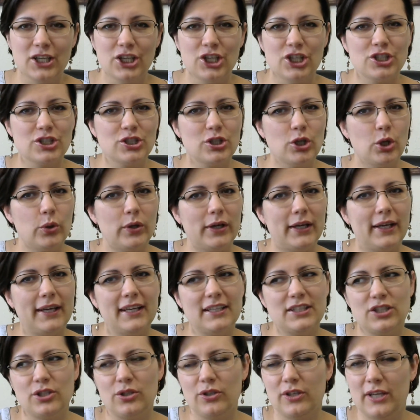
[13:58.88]
So
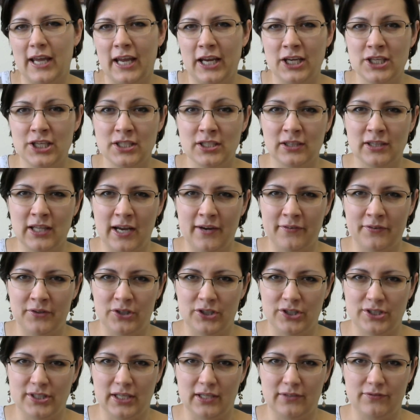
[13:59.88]
it's okay to love
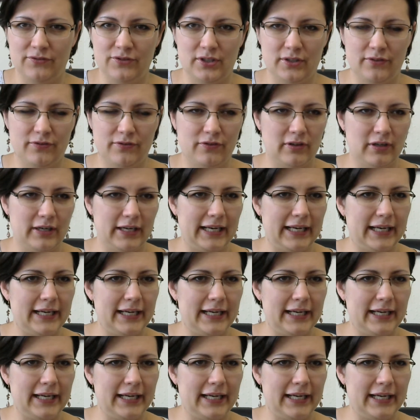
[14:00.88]
yourself differently.